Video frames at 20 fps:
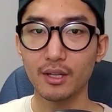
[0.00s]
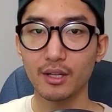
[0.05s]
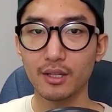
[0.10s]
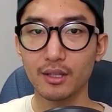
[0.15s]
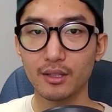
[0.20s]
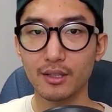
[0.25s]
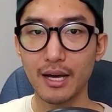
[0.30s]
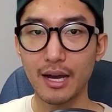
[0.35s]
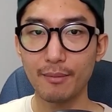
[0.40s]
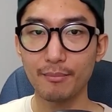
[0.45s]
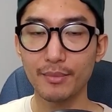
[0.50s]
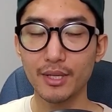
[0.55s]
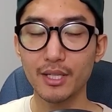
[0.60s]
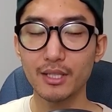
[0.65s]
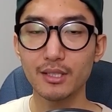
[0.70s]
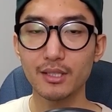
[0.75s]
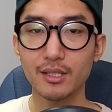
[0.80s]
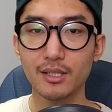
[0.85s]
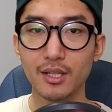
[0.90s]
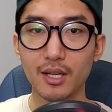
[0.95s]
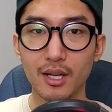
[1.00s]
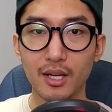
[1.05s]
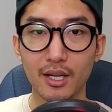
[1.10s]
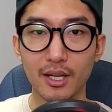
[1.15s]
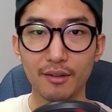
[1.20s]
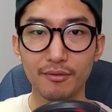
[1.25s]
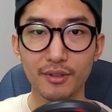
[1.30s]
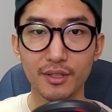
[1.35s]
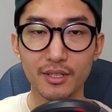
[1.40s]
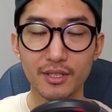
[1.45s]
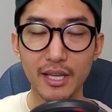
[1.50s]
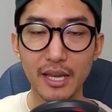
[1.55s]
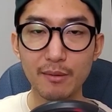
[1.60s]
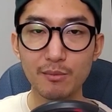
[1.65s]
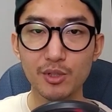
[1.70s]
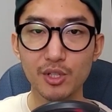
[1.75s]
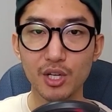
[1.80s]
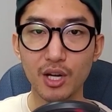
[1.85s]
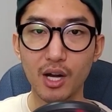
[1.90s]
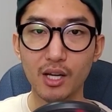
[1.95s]
that means if the same
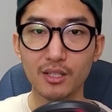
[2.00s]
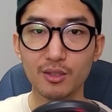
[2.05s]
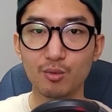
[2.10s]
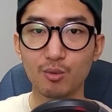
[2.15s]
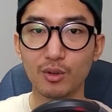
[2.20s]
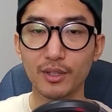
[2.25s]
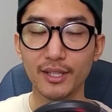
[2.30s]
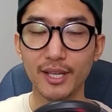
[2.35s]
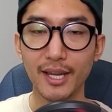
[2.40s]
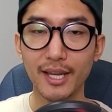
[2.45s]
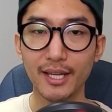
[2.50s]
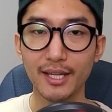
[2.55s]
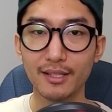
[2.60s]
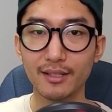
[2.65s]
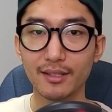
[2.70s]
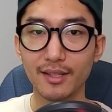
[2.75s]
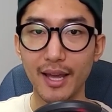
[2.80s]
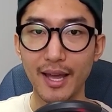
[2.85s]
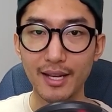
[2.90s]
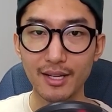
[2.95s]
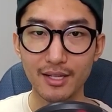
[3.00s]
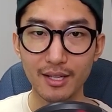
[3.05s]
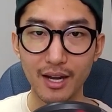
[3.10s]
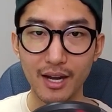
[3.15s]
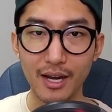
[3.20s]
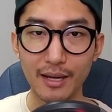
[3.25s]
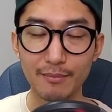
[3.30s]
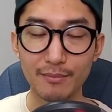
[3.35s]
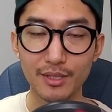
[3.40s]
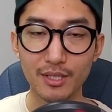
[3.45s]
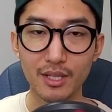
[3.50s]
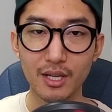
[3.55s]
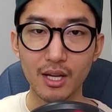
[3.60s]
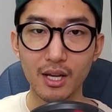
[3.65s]
shots were taken 10 times,